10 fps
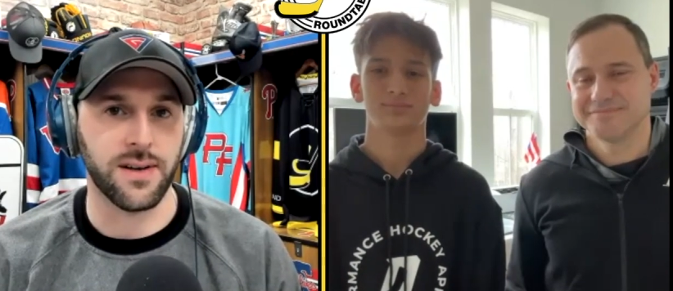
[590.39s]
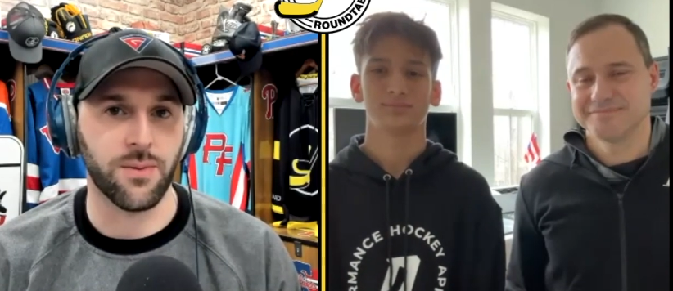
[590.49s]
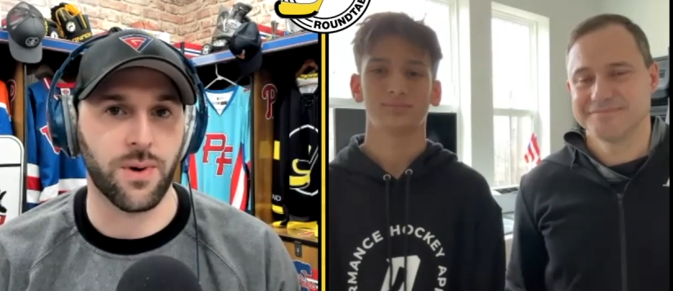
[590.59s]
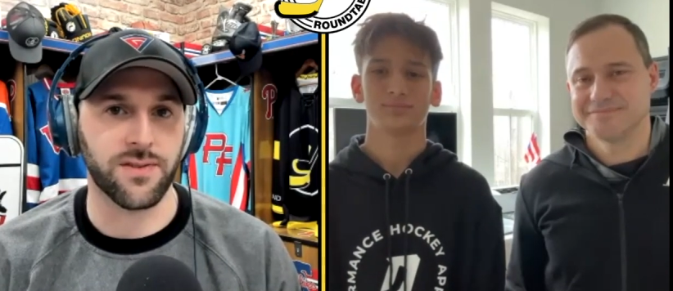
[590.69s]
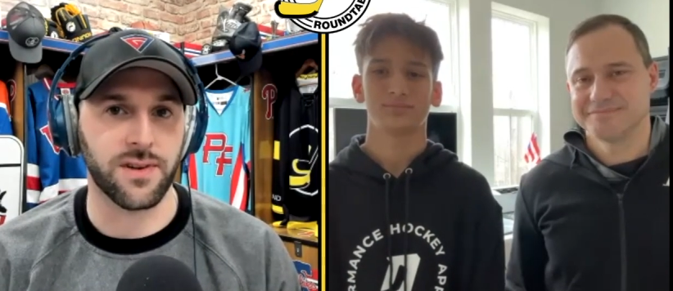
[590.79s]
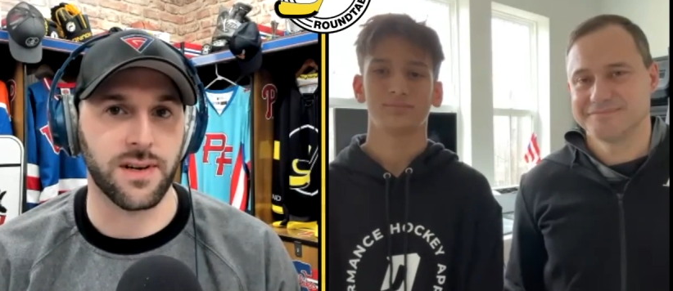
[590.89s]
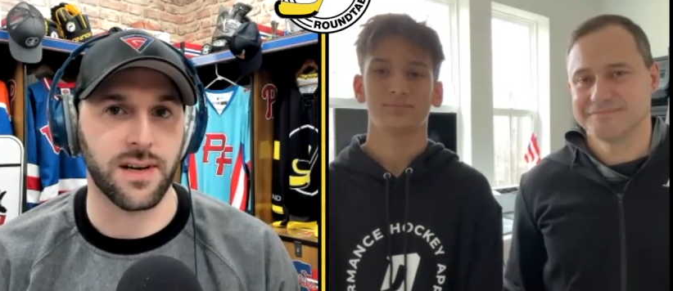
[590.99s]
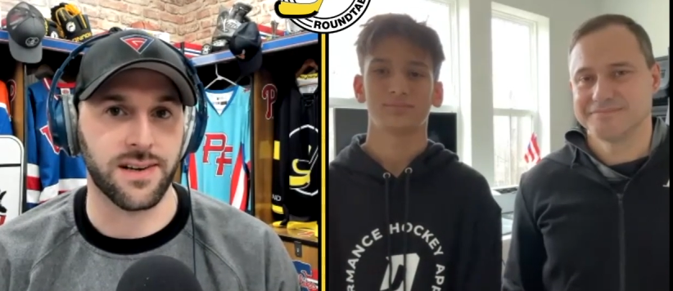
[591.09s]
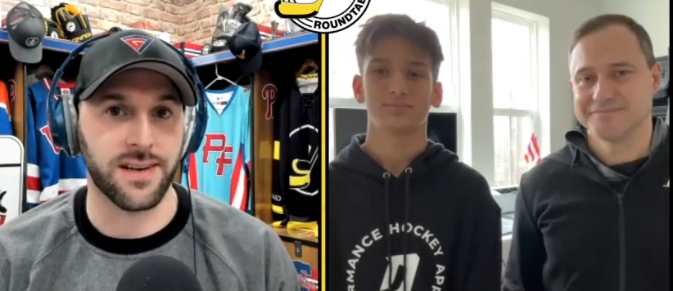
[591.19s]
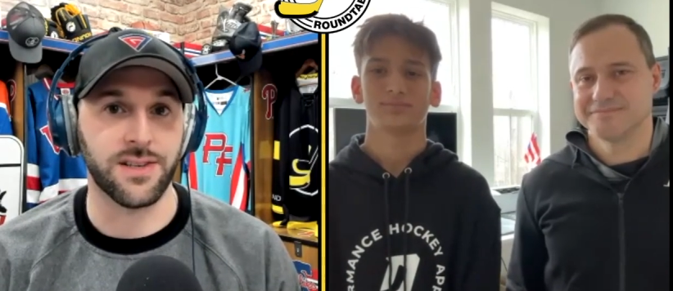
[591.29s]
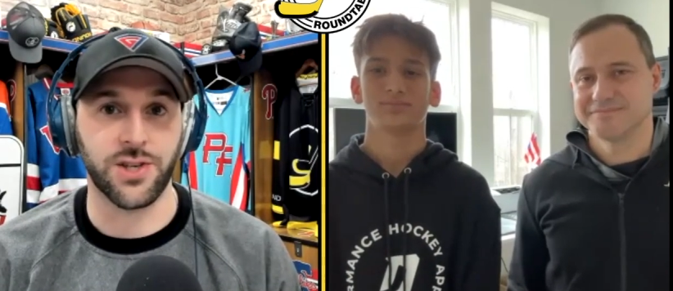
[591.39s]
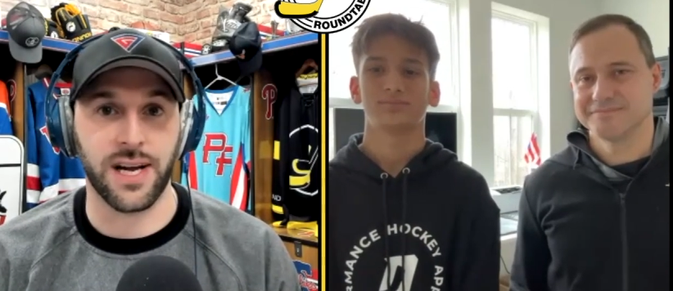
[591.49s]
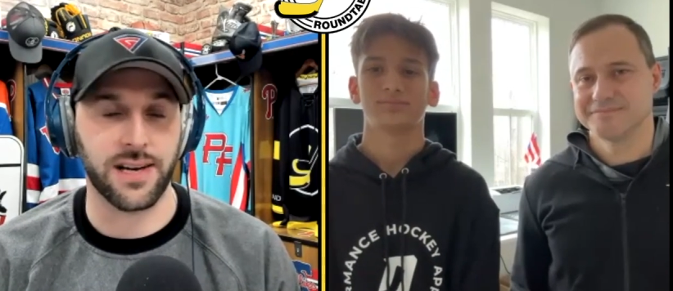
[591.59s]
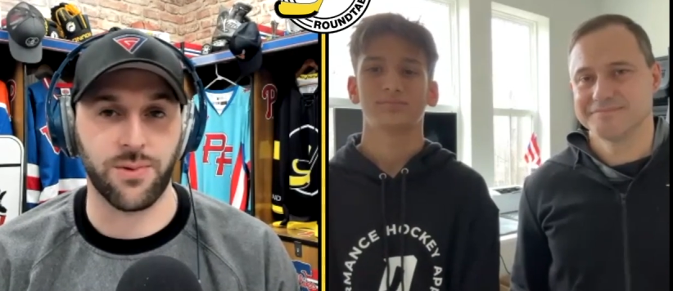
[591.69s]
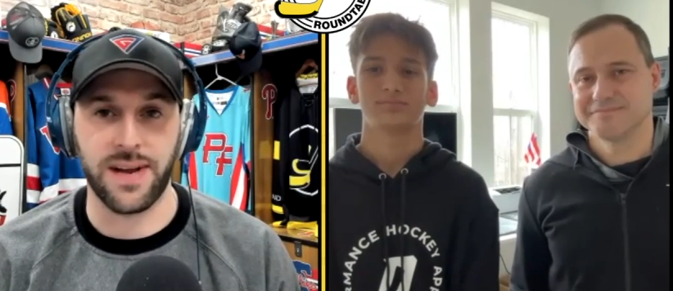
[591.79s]
Speaker 1: It wasn't a, a gut
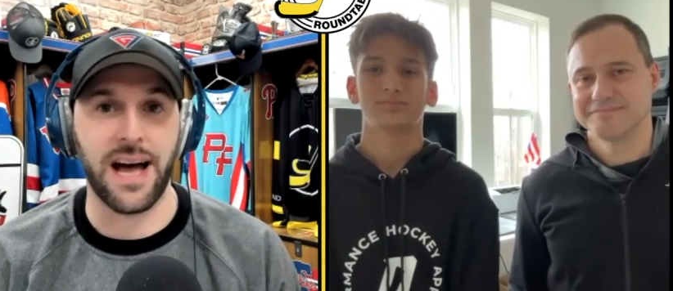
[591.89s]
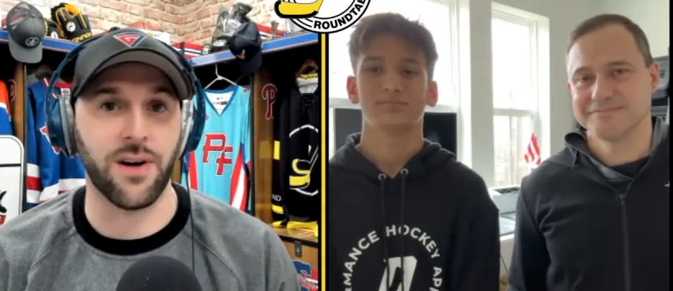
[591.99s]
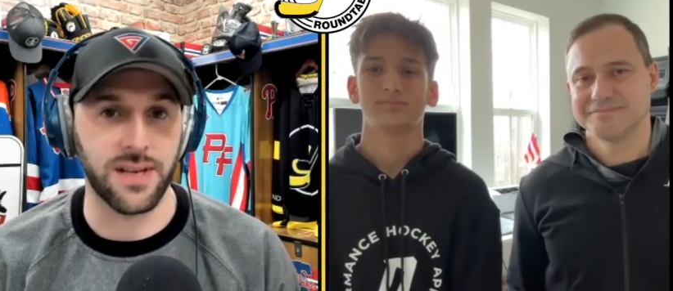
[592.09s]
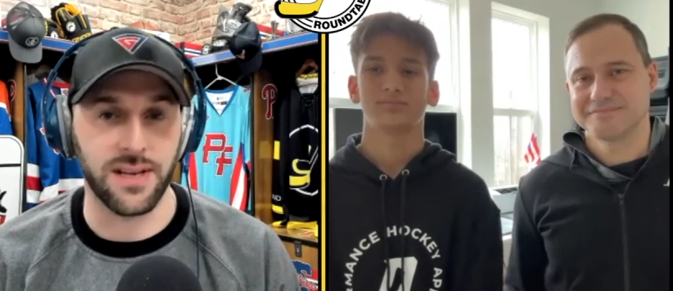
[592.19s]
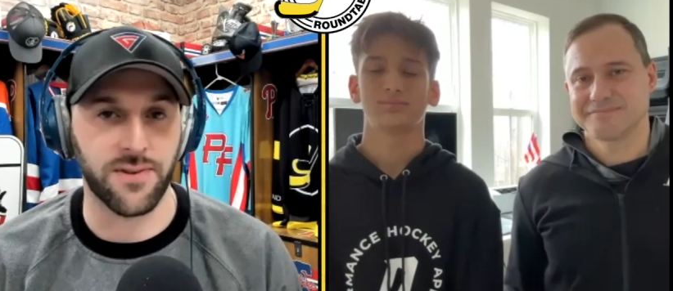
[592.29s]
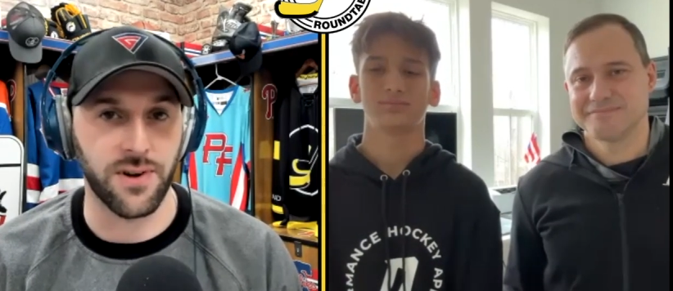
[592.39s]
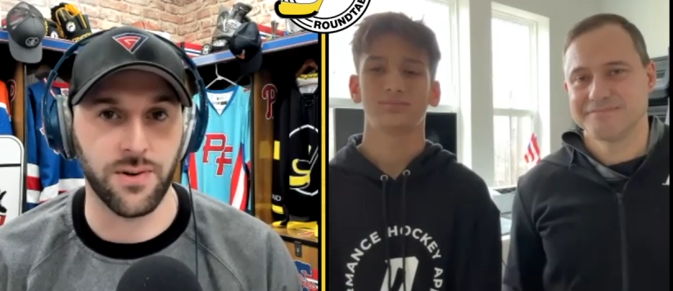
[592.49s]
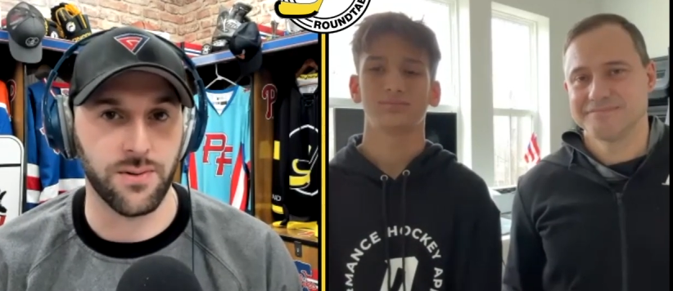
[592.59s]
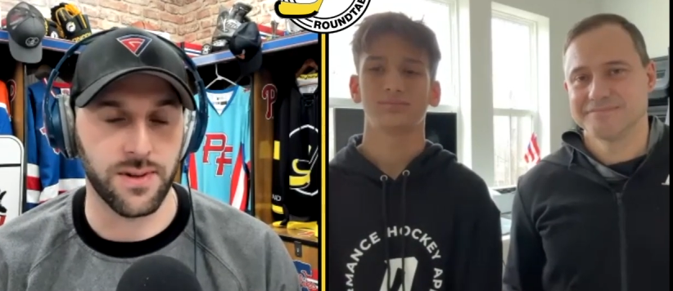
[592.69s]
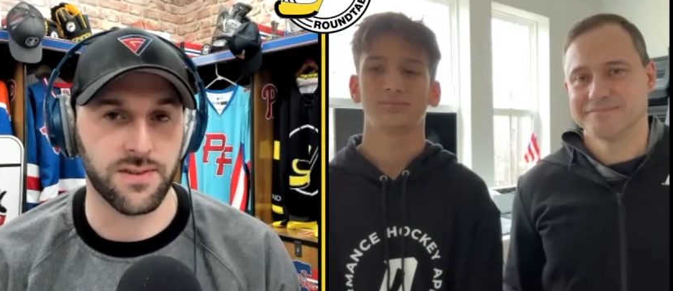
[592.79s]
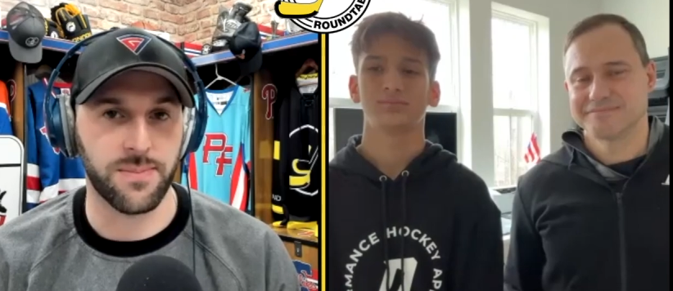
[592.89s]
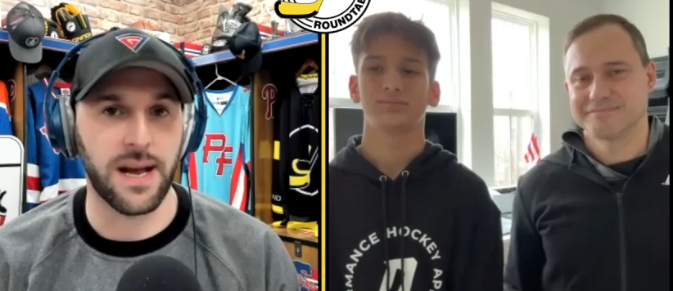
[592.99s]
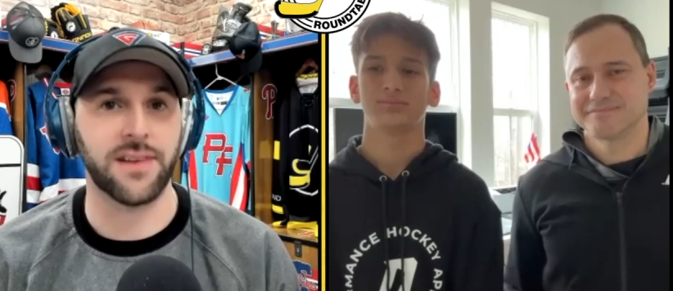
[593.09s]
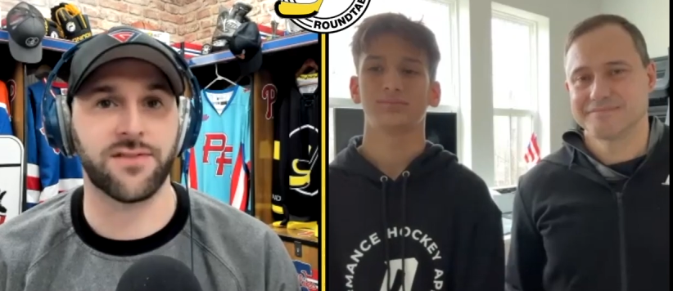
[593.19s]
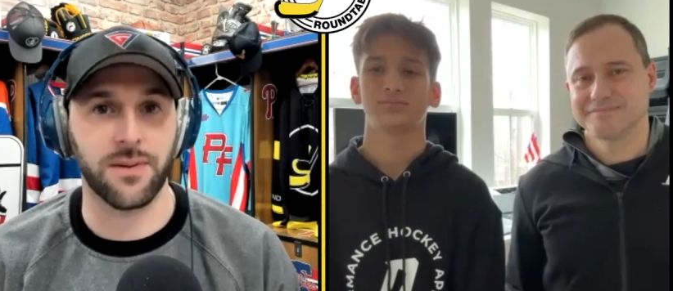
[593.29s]
check reality for you this
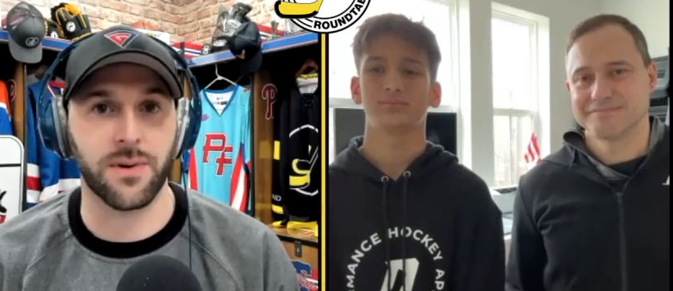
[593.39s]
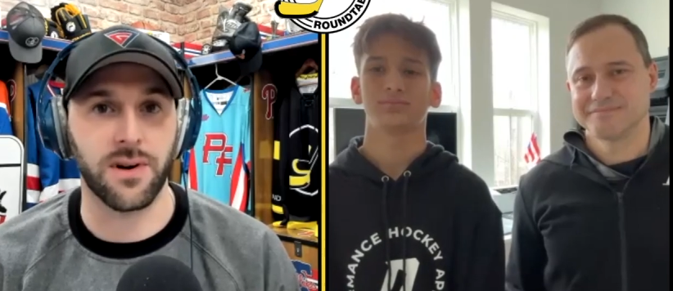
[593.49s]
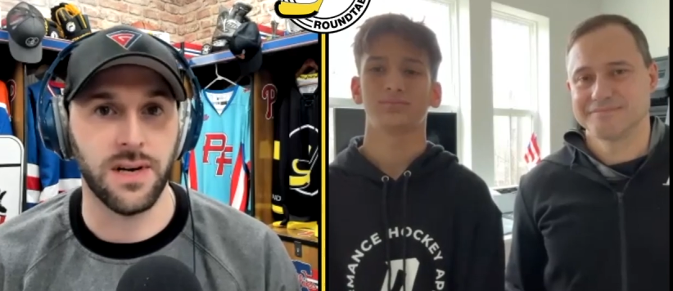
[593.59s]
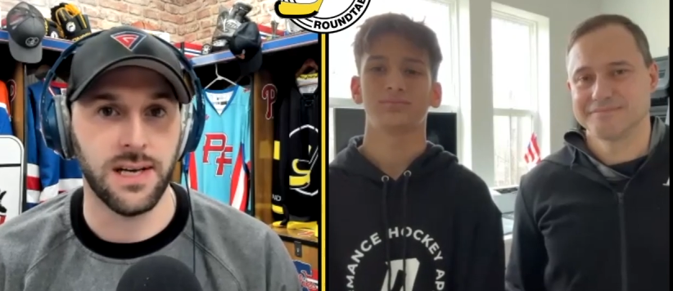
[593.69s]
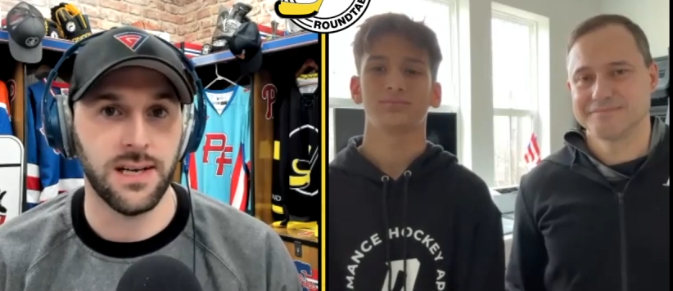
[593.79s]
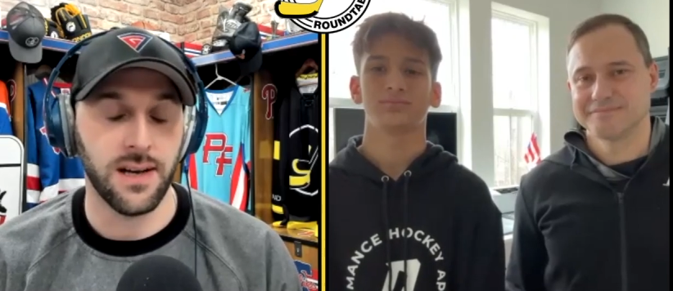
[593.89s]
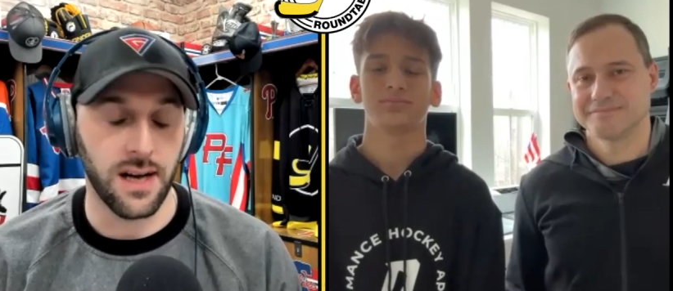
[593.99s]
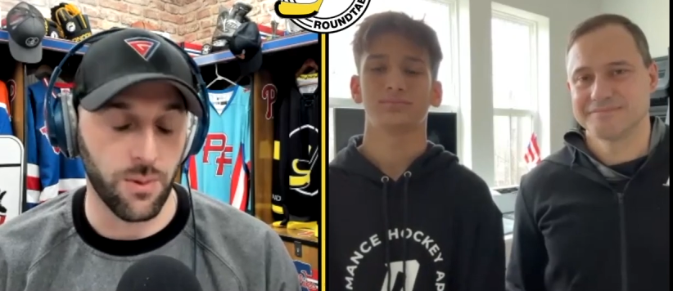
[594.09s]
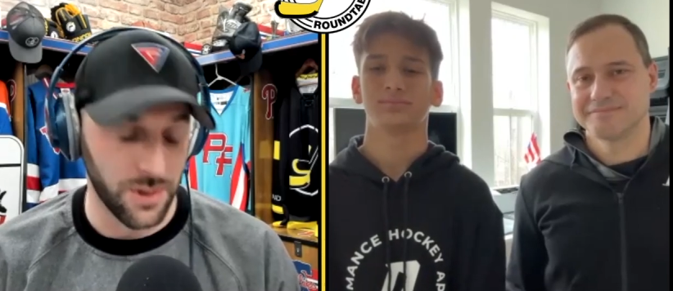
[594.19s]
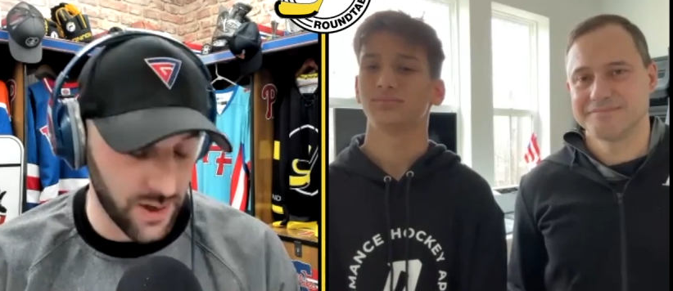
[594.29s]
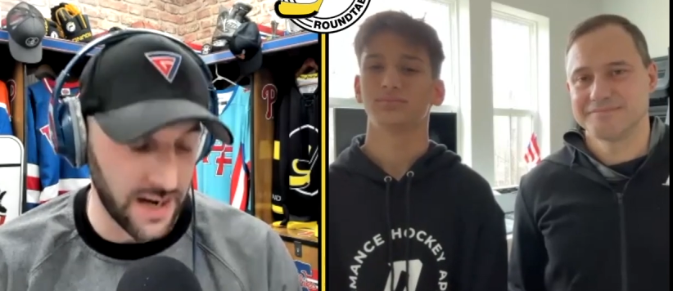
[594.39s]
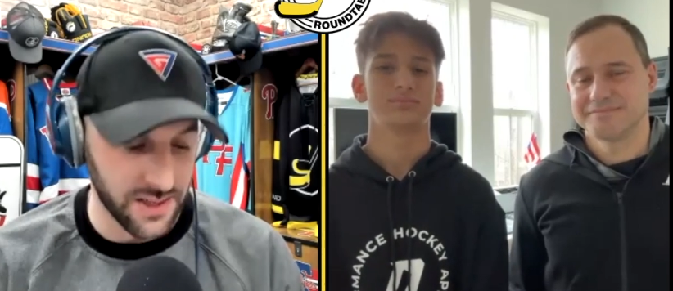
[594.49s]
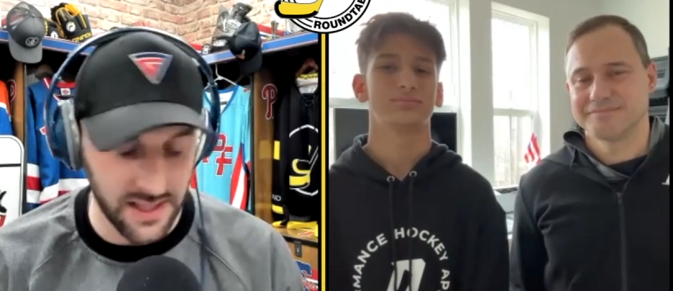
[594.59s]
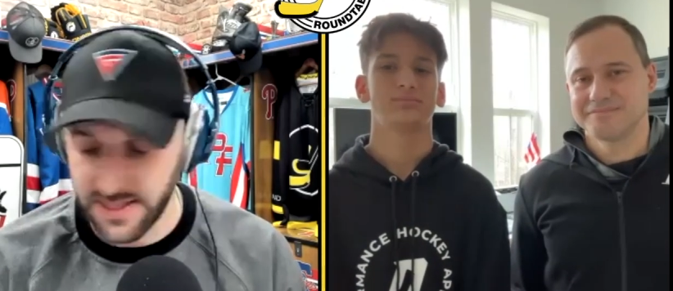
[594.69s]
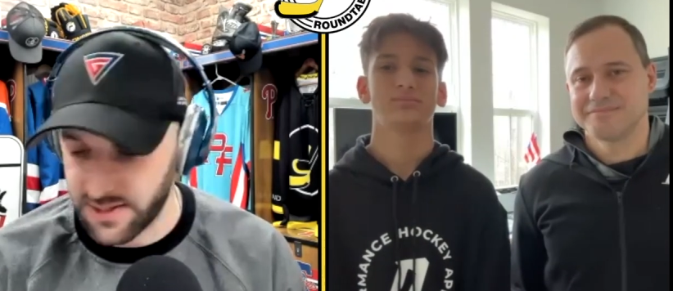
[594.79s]
past summer uh, when
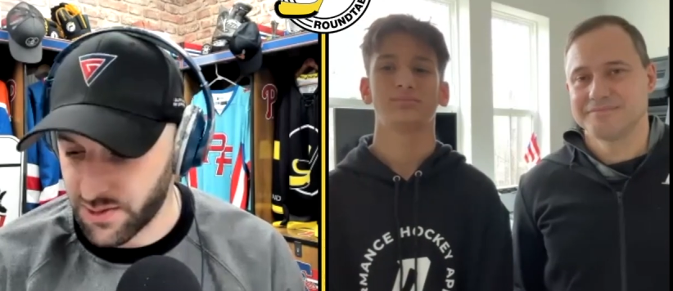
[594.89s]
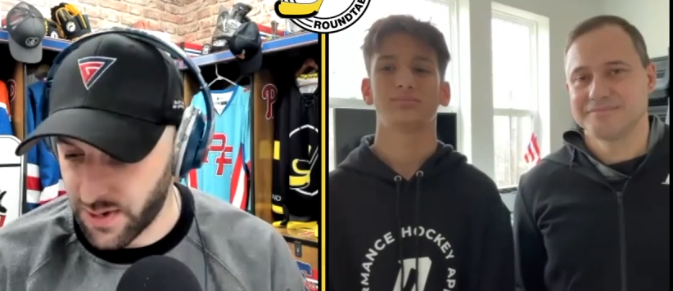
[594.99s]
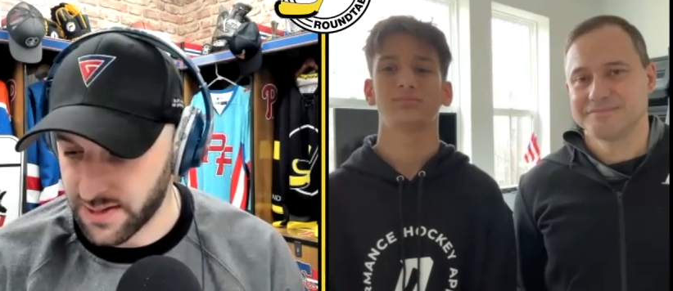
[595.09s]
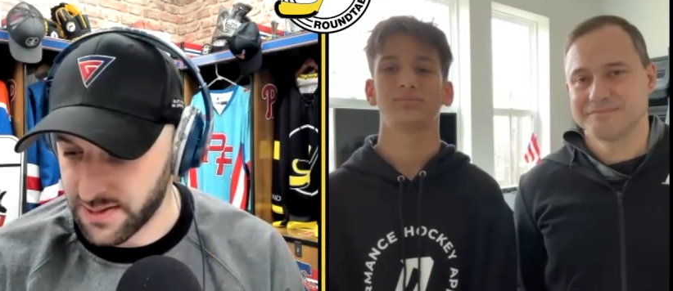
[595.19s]
tragedy did strike.